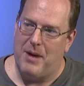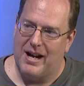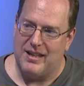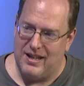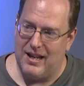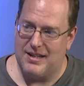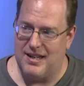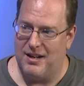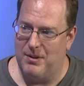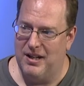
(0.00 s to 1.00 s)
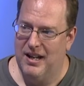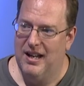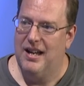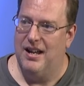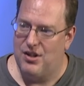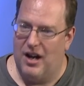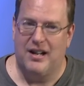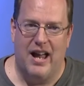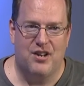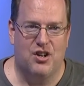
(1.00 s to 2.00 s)
back in the next segment sure. and talk
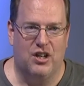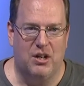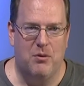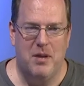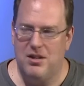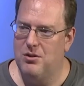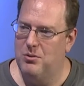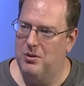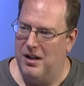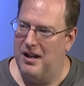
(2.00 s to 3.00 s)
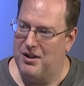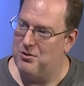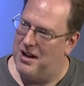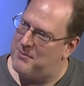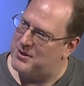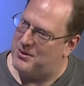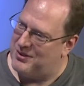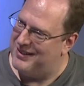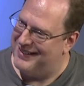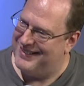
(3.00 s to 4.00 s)
National League. We may do an extra
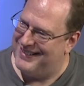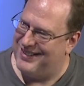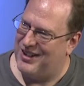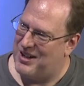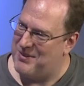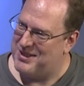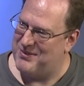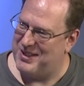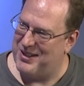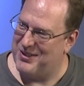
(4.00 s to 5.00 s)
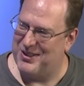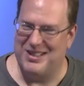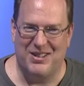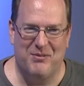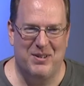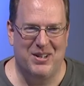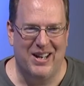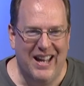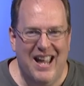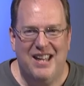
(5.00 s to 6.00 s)
episode talk about that some of the other things. We that would be good.
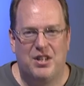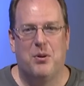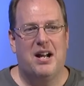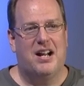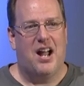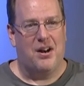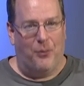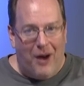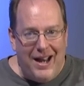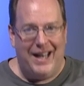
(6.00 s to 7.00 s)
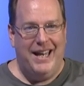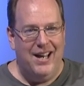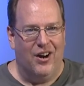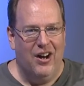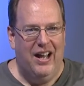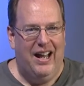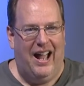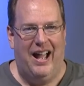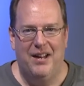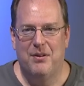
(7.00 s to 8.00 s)
Yeah. So we're going to cut it right here,
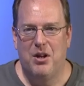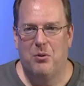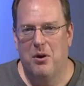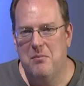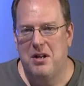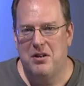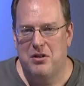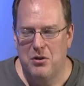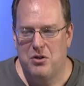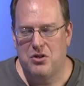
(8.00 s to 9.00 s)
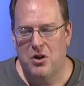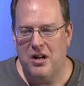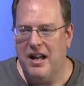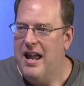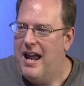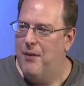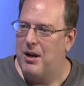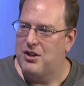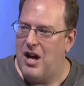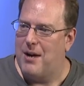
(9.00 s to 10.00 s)
uh, even though we're a minute or two short, and we're going
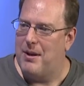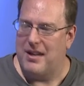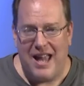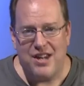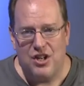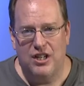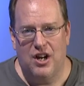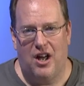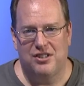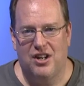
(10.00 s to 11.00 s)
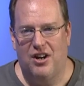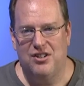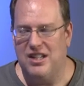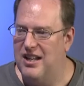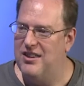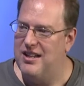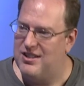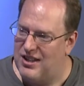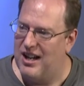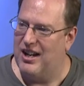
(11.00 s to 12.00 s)
to talk about the National League All Stars in the
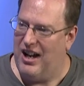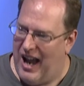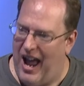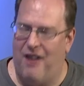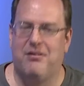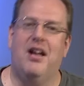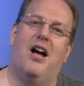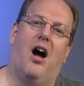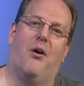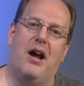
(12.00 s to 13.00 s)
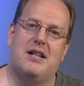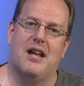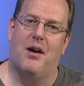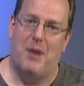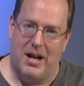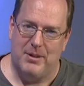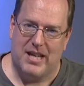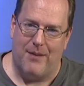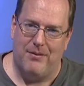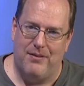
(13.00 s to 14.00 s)
second half. All right. Uh, my name is
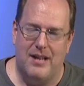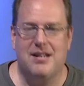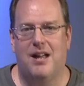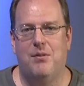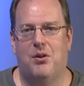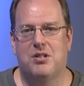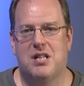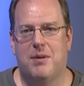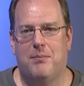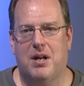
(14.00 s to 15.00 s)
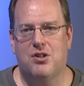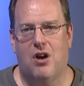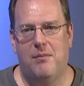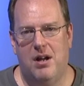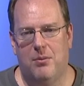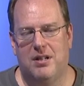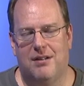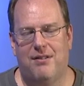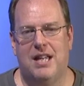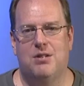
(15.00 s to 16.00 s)
Kevin Vent. I am the host of The Big Picture. I'm here with Nick
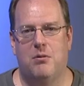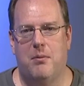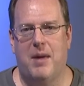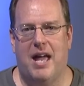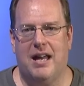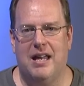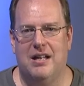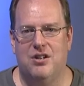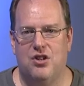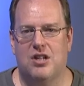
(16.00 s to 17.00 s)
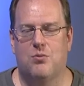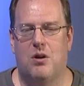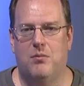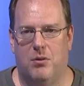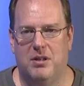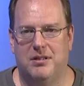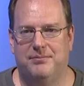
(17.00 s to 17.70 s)
Pace. who will be back in just one moment.